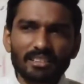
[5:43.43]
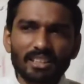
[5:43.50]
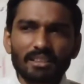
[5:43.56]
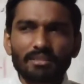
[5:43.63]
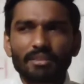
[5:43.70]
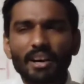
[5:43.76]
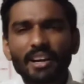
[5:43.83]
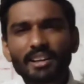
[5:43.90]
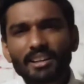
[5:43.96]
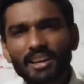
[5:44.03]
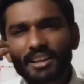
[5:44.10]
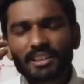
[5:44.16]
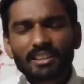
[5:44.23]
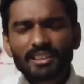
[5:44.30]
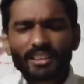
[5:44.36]
then white
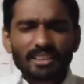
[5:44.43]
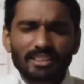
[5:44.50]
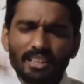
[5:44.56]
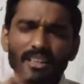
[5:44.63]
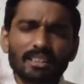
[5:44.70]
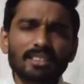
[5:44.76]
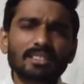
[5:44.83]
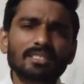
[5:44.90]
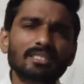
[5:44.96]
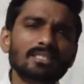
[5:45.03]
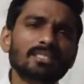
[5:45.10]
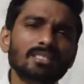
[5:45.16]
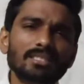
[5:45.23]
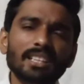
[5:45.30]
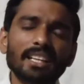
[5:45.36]
eye color, like
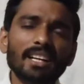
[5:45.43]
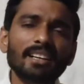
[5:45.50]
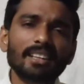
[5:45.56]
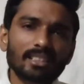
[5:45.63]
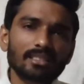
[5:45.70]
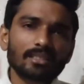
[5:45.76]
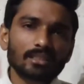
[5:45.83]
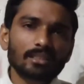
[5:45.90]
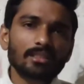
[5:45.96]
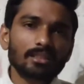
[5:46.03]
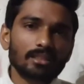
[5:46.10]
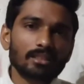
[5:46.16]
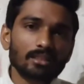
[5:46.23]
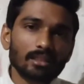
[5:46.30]
genetics.